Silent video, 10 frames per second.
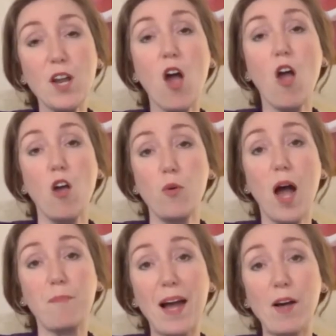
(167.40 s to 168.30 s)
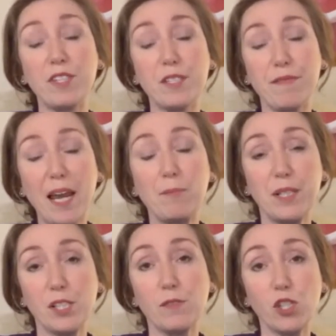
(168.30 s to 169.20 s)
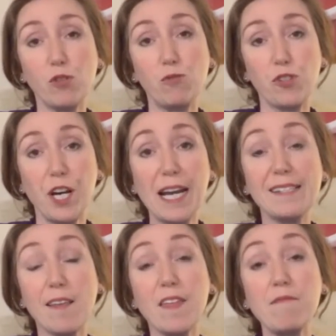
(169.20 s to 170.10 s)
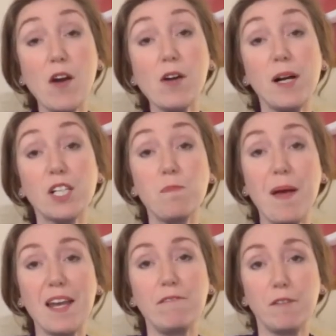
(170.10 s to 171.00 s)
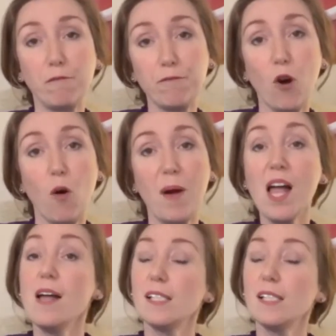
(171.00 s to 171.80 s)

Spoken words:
know about the development of children is that they very much benefit from